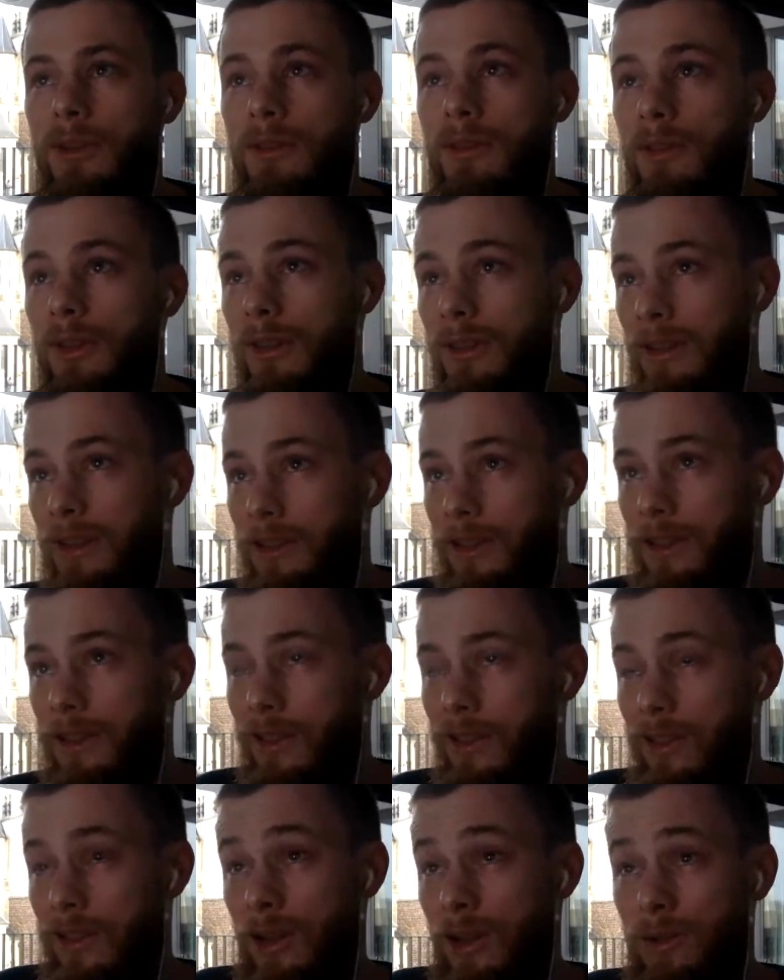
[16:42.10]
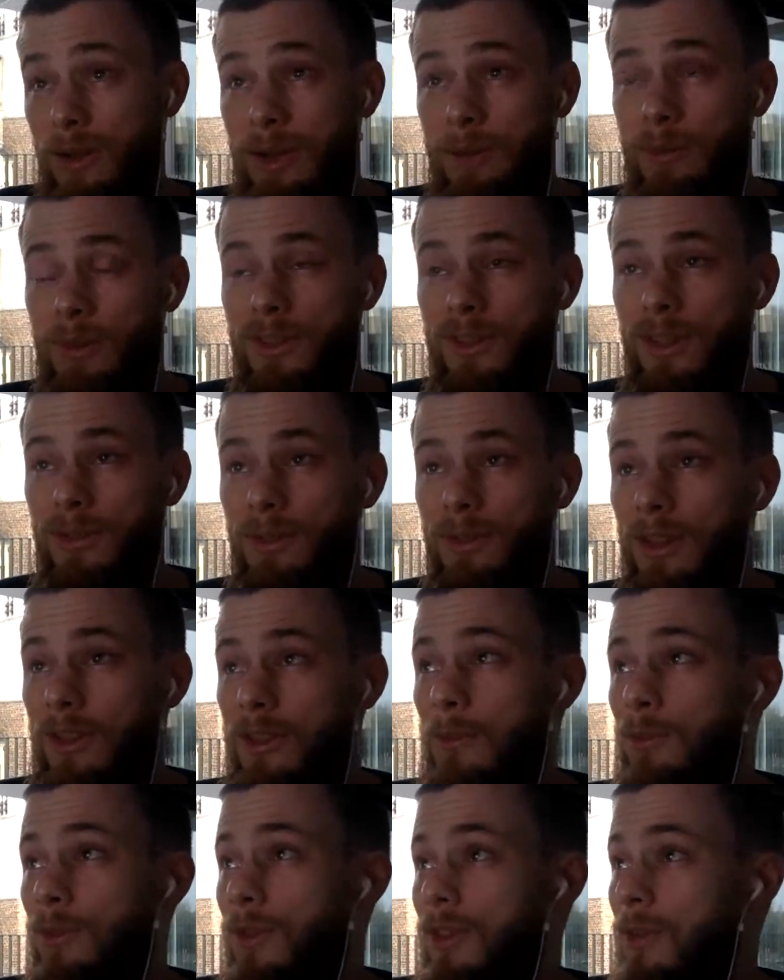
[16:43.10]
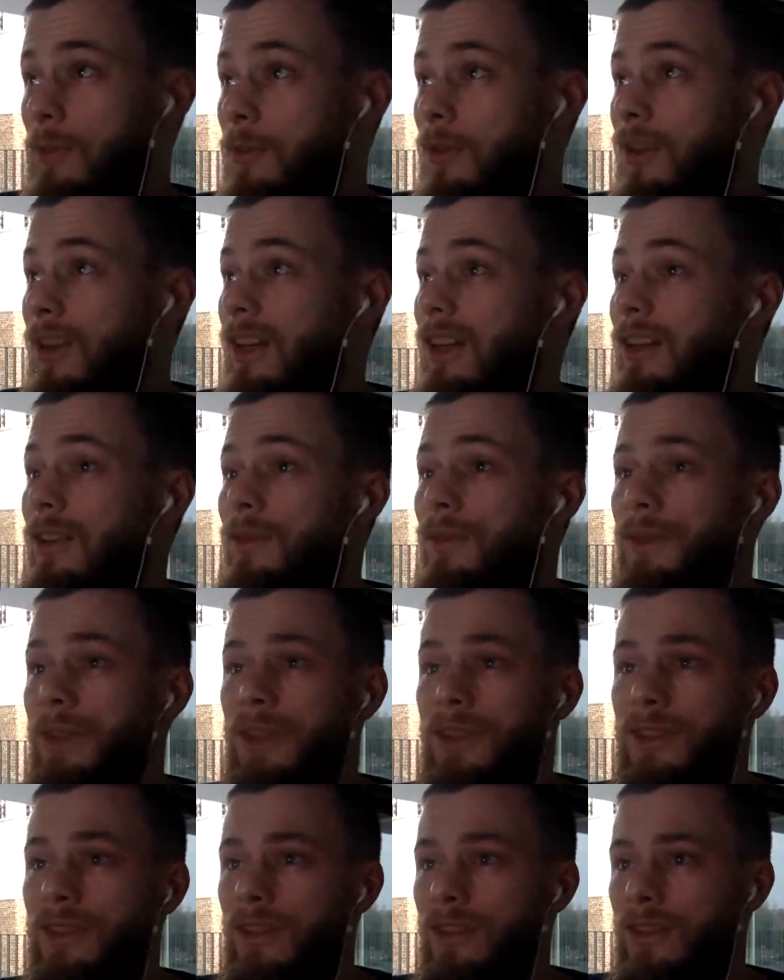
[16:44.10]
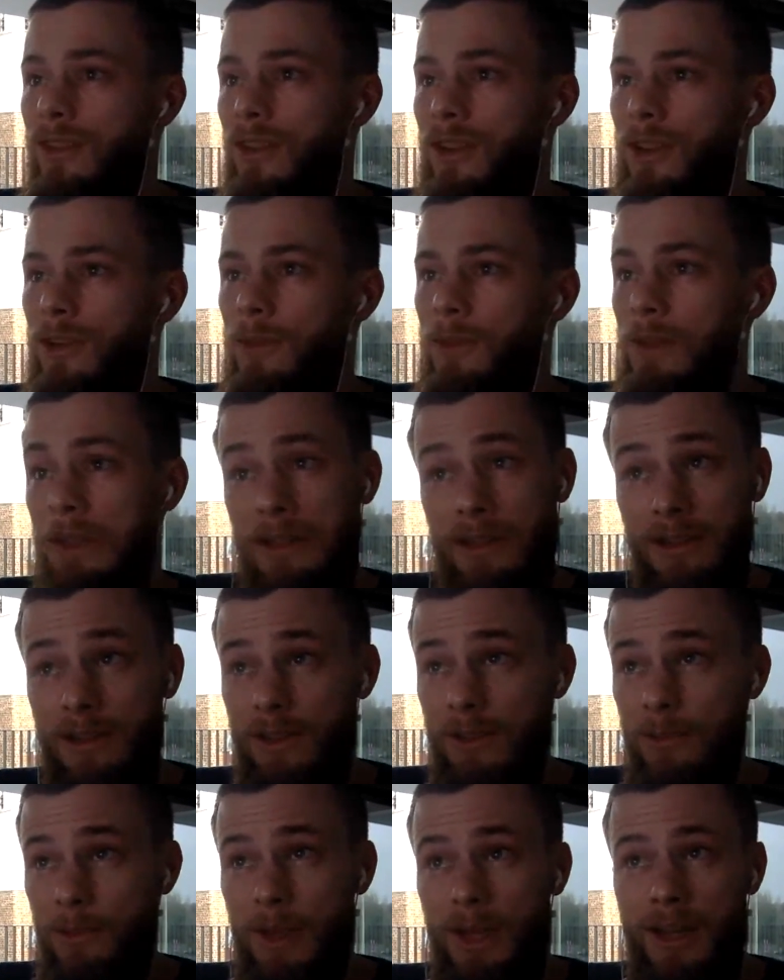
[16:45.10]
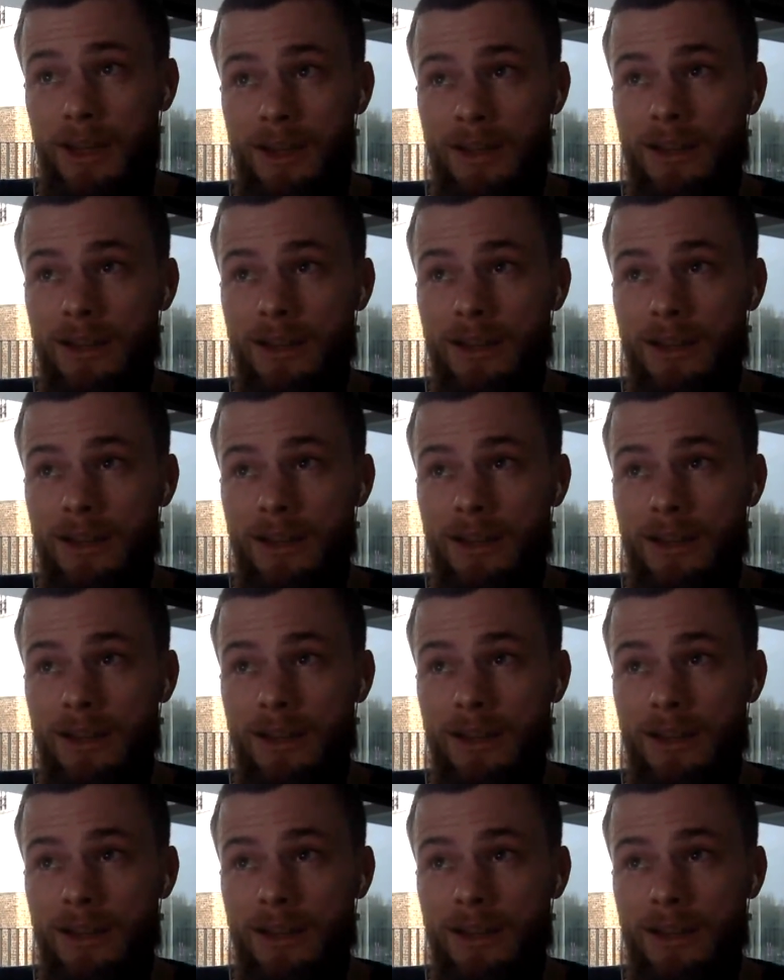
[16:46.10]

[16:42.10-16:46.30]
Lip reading: right? At least that's how I perceive it as a principle. It's not documented in the spec.